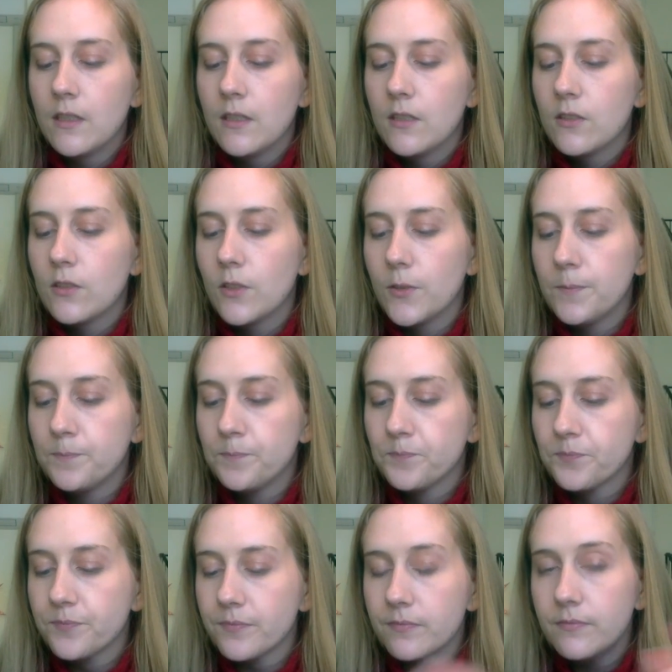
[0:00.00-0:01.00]
So
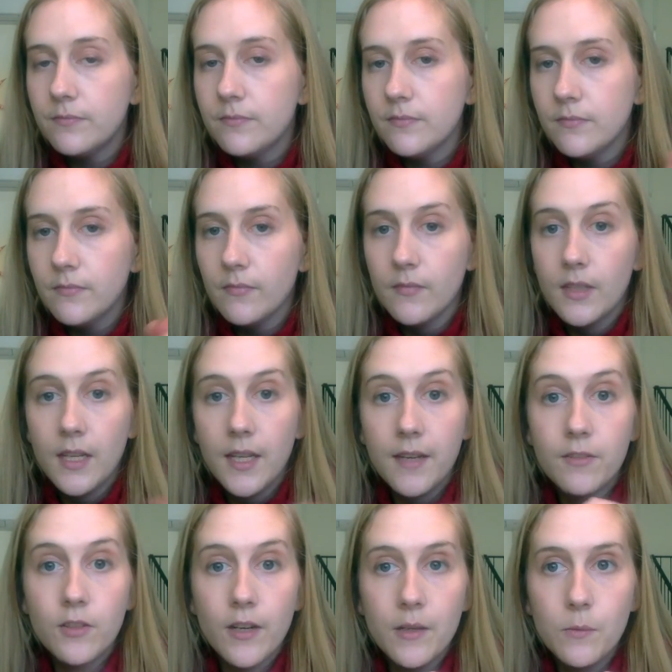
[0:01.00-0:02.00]

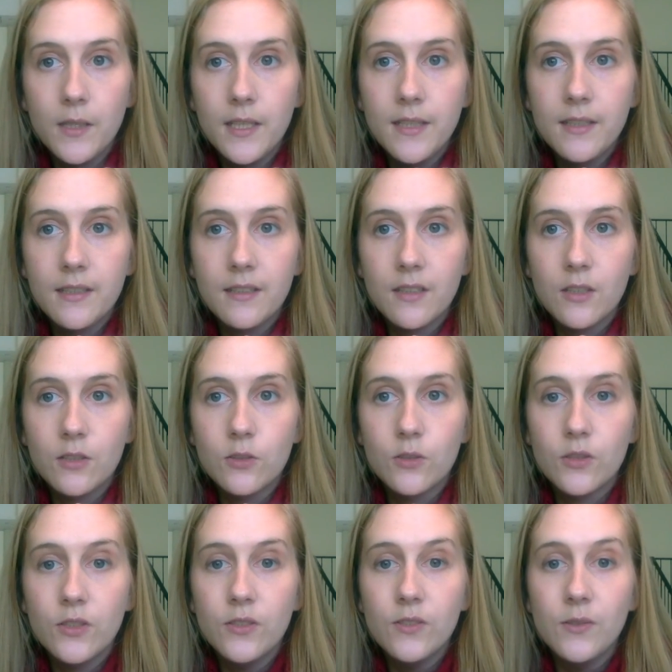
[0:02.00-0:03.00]
have a great week. I'll
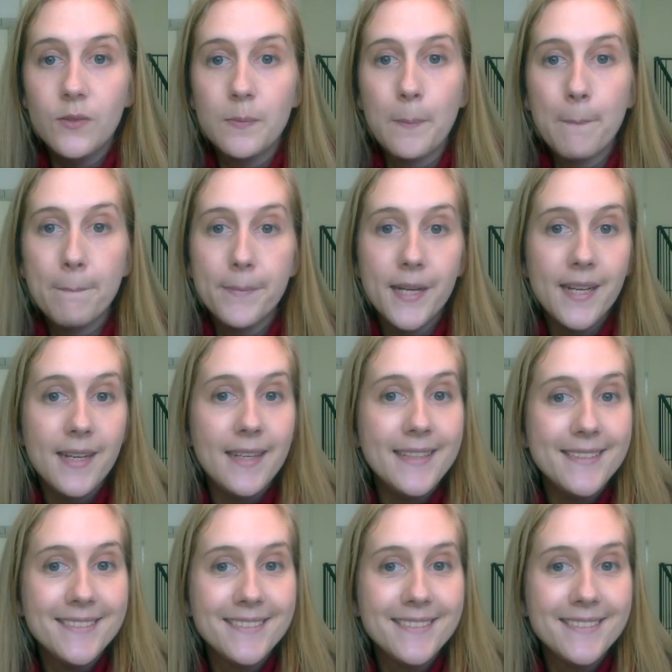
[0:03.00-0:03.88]
talk to you soon. Bye.